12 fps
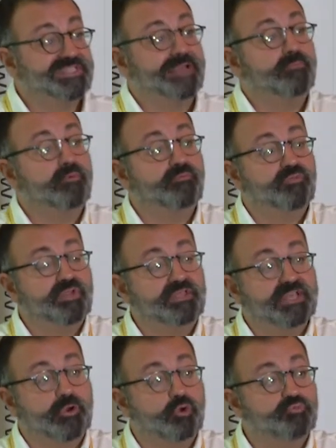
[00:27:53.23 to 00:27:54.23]
Some of
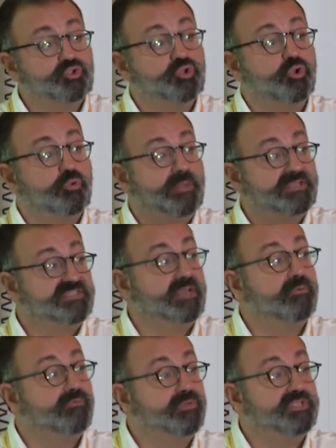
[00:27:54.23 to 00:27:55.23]
these are optional, but
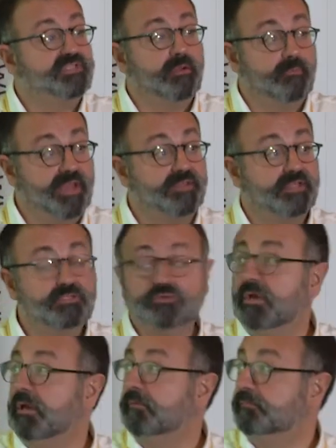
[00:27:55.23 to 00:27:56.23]
some of these are
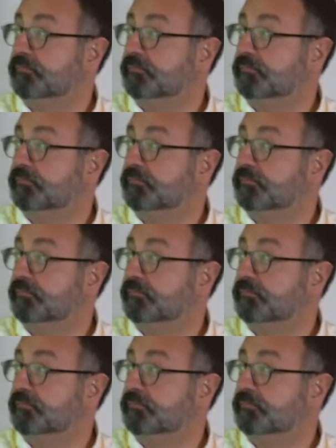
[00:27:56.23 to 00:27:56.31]
mandatory.